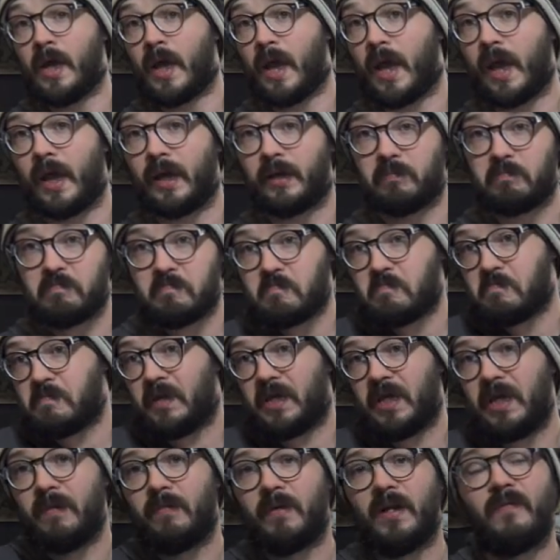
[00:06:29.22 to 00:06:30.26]
And
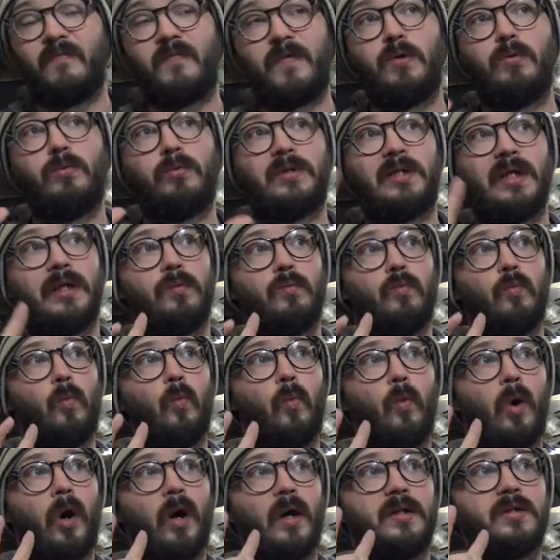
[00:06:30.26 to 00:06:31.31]
even if you didn't
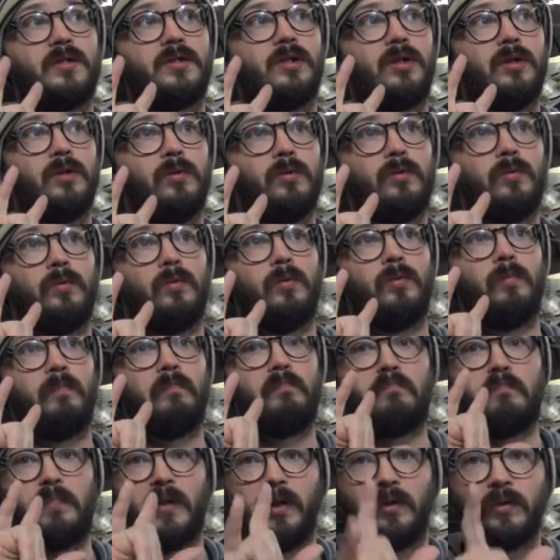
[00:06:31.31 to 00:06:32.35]
want to
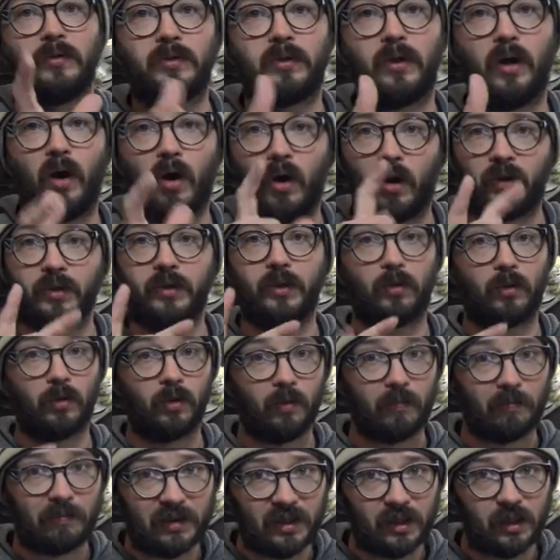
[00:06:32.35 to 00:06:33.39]
build all your
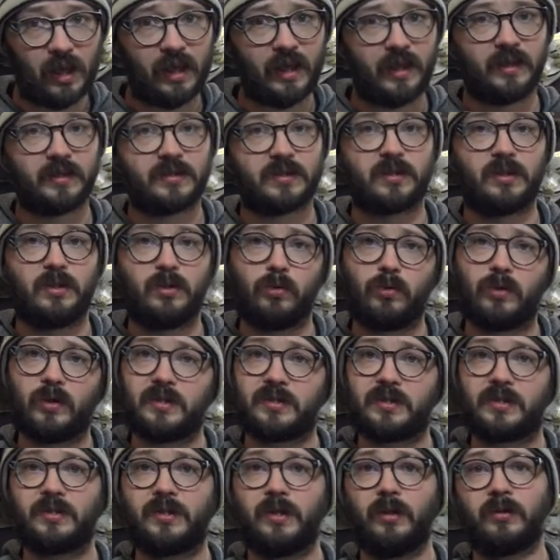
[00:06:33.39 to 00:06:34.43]
own plates, you
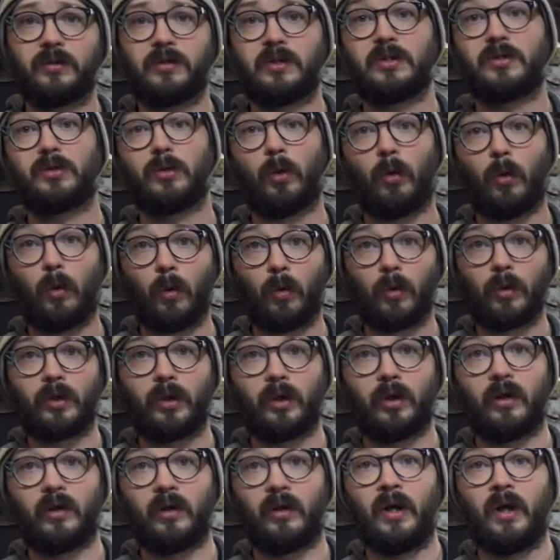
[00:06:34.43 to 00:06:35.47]
could still just
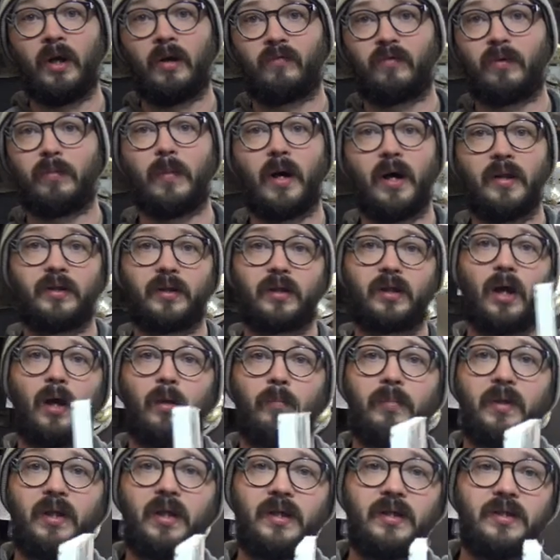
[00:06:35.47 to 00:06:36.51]
order from other
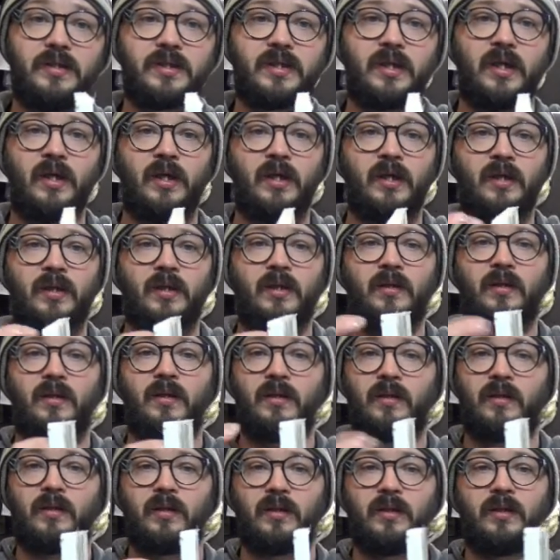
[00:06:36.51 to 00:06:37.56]
companies
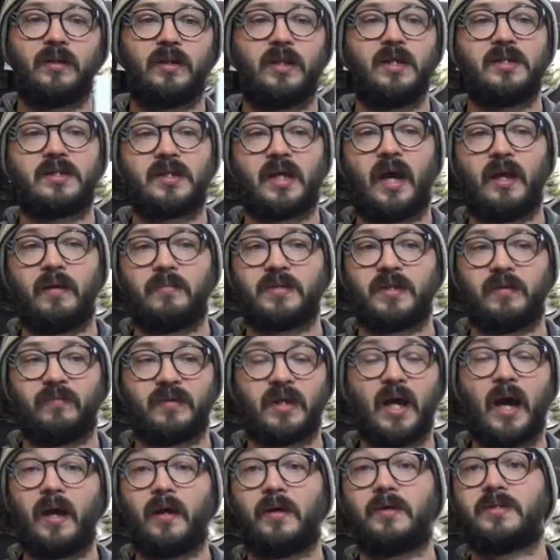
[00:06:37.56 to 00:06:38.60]
these types of
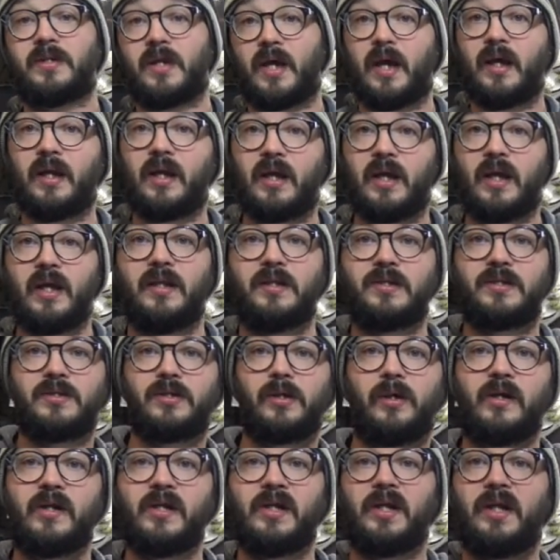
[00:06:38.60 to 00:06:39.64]
tiles and
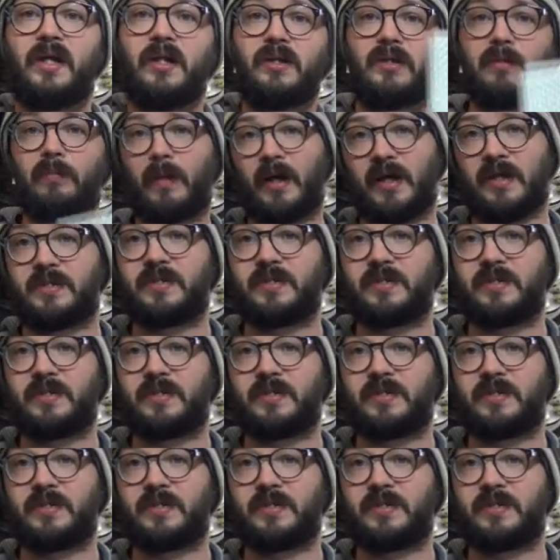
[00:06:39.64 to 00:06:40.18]
insert it into my